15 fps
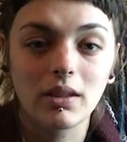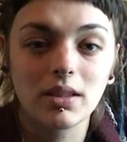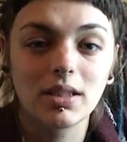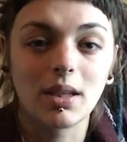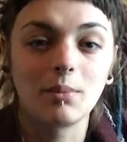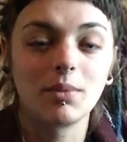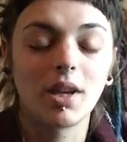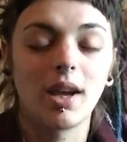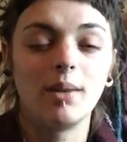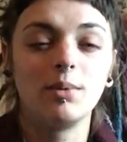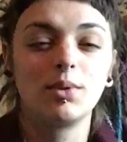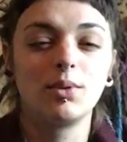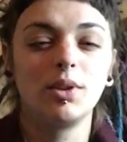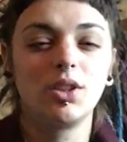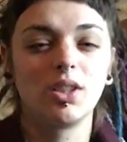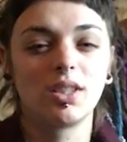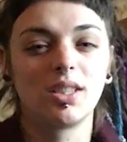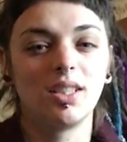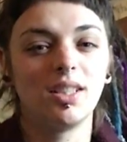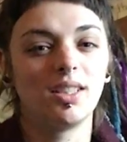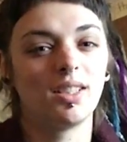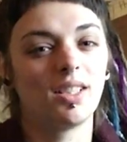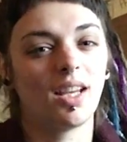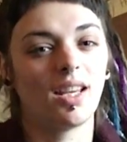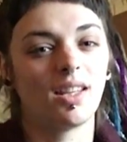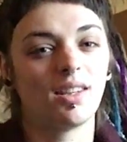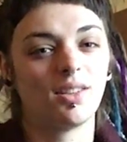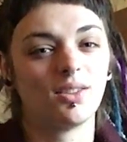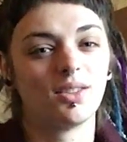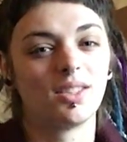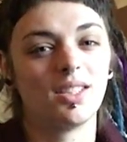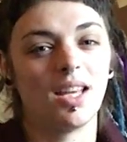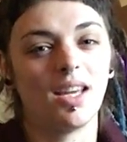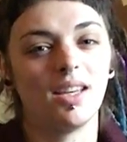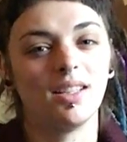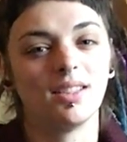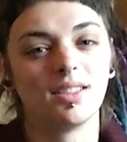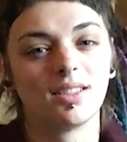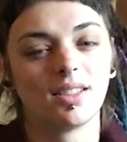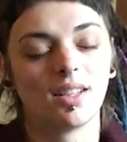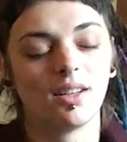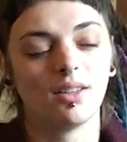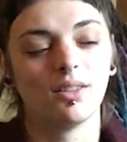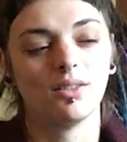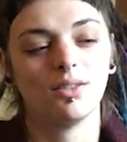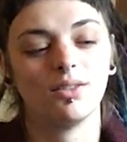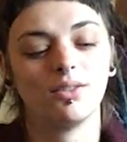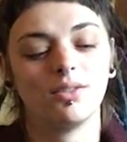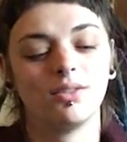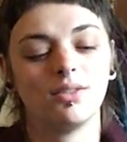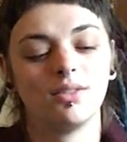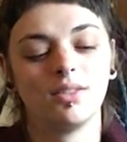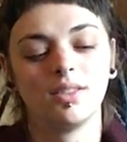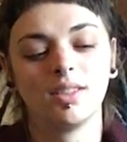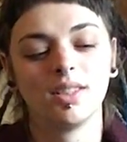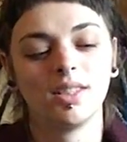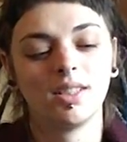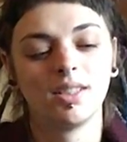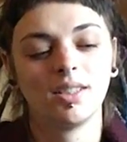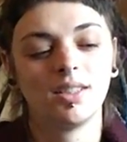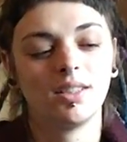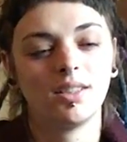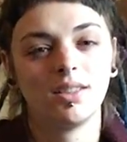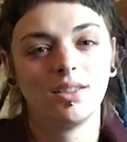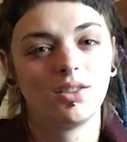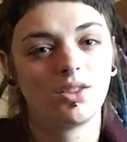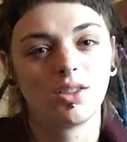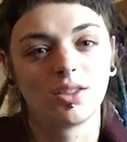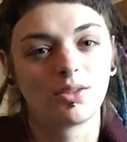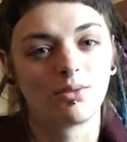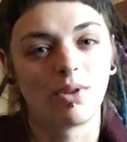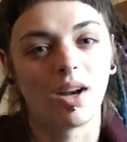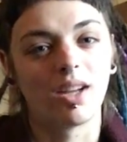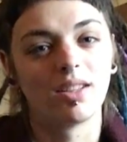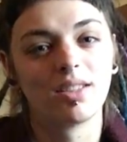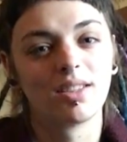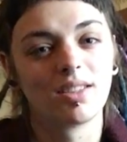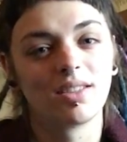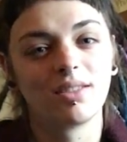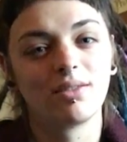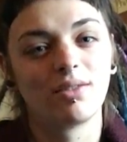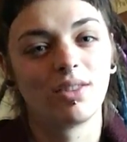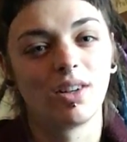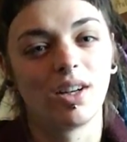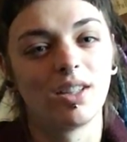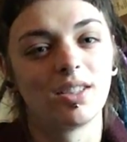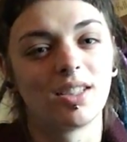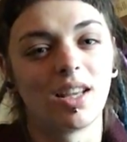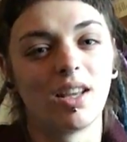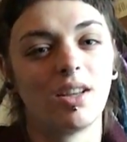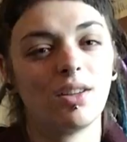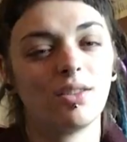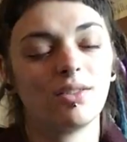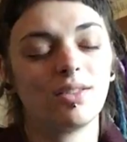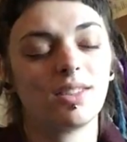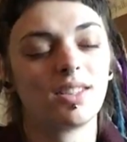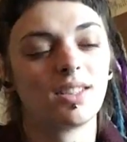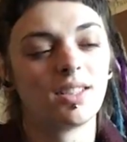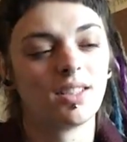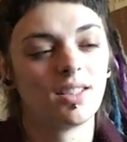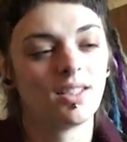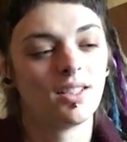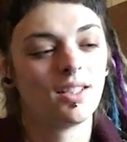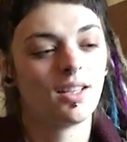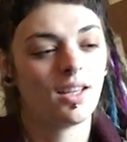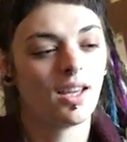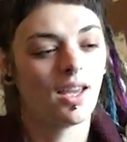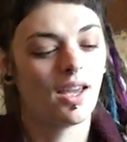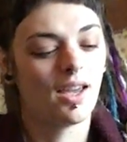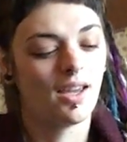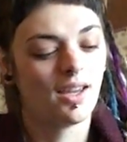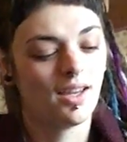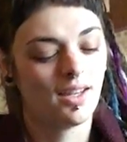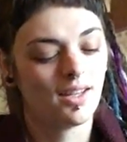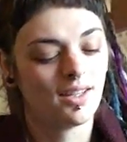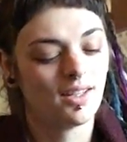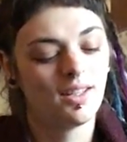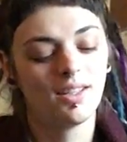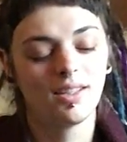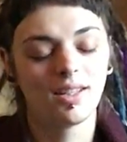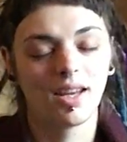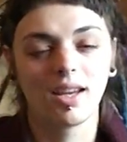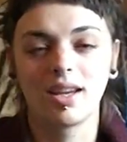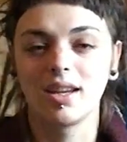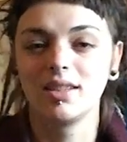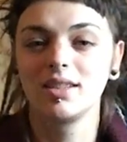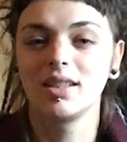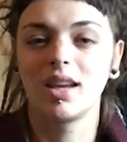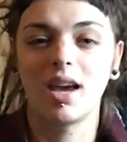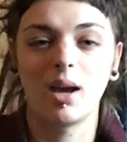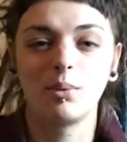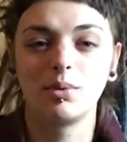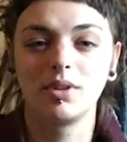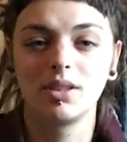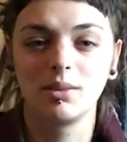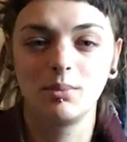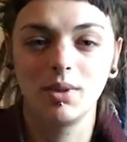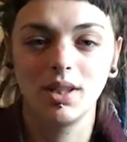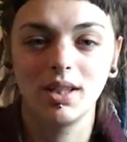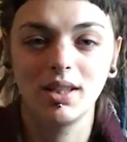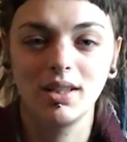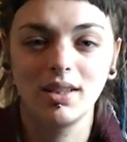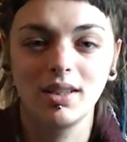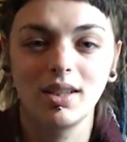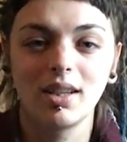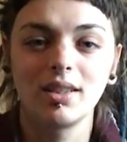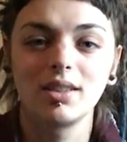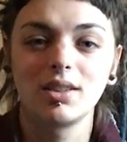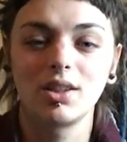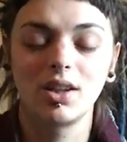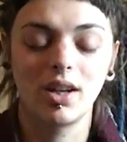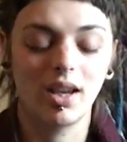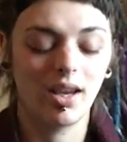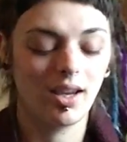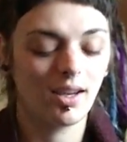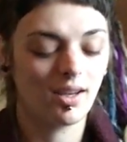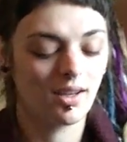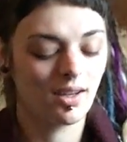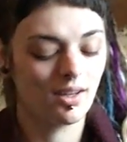sometimes we just need to take those days of just rest for ourselves, and I guess it happened to be yesterday,